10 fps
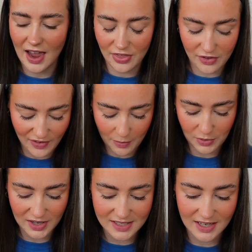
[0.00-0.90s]
And the
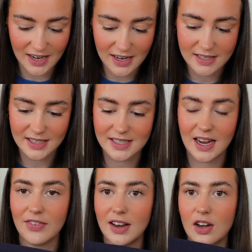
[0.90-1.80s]
fabric's nice. It's
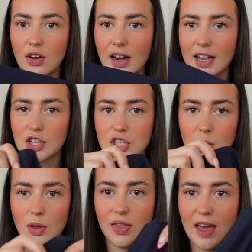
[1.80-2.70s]
definitely not like
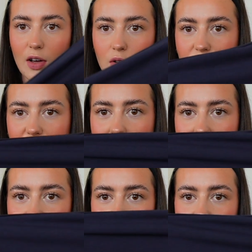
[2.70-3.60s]
too thick or too
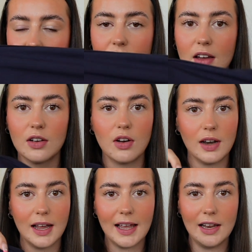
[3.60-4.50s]
heavy. Got
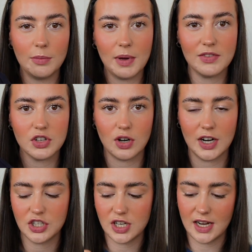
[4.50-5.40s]
like a little bit of a
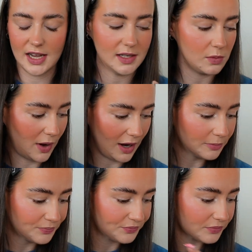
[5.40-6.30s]
stretch in it as well.